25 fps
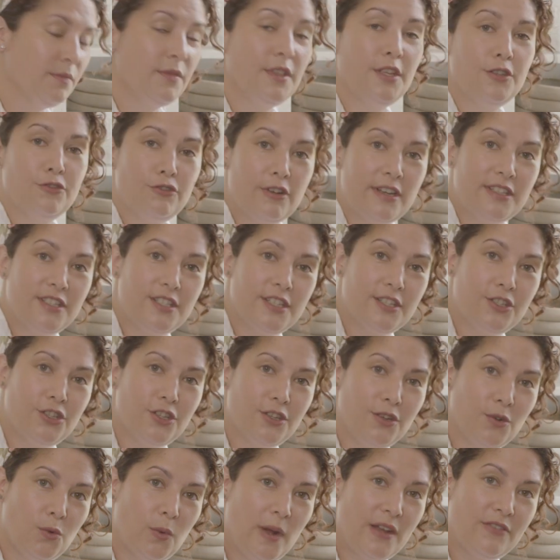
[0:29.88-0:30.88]
The
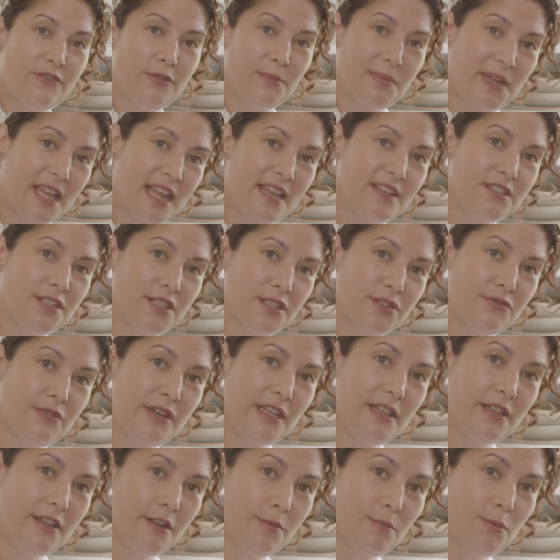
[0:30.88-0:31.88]
transition away from gas is
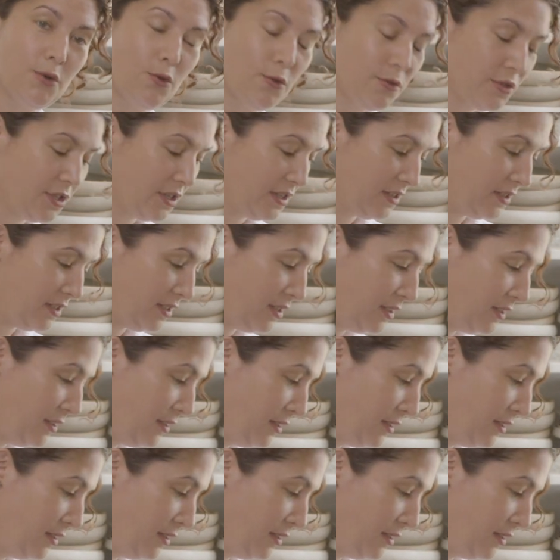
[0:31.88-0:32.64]
really important.